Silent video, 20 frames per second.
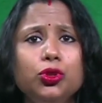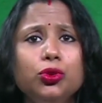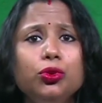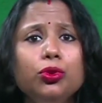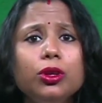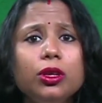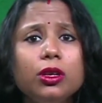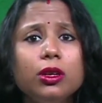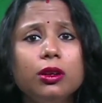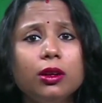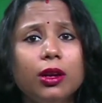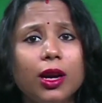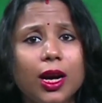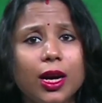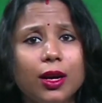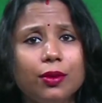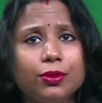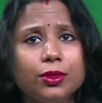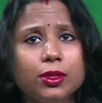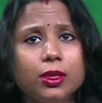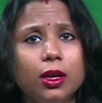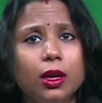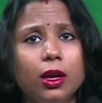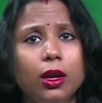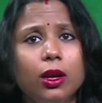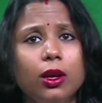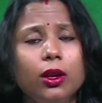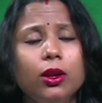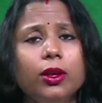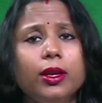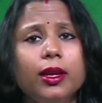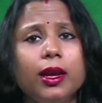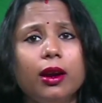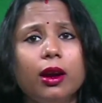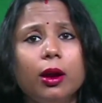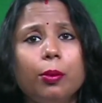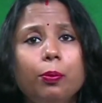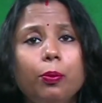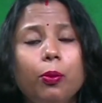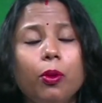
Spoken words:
jute crafts, there